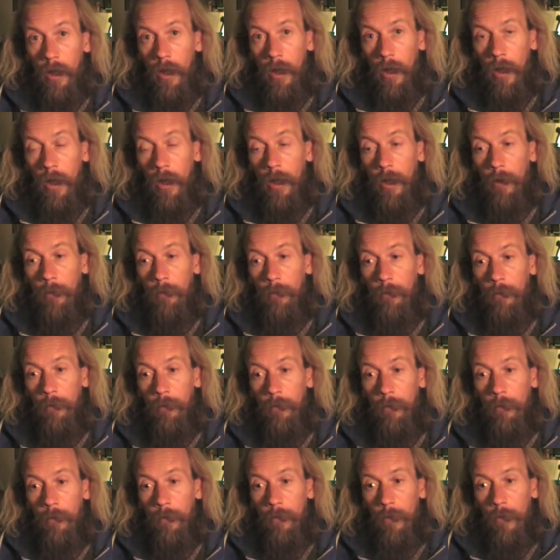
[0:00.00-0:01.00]

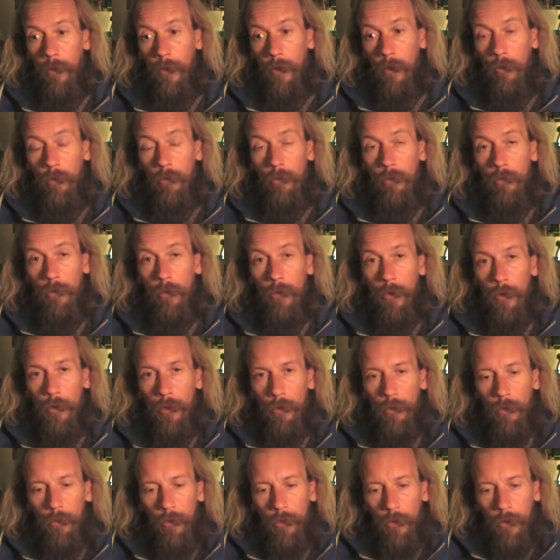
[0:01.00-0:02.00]

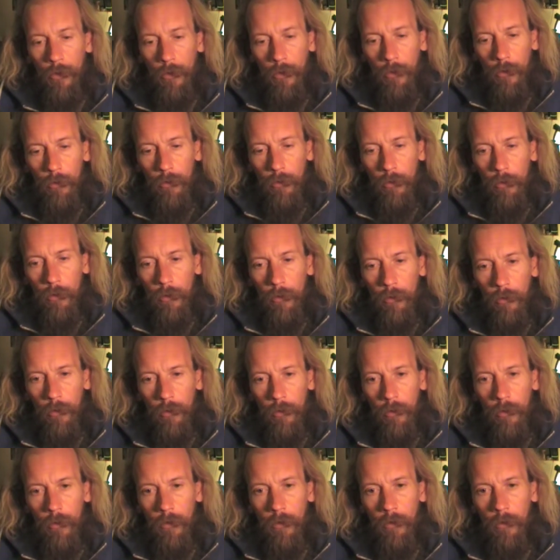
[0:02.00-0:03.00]

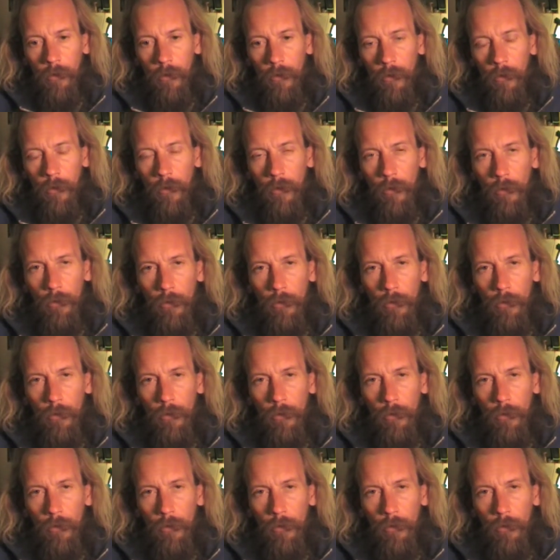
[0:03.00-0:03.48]
The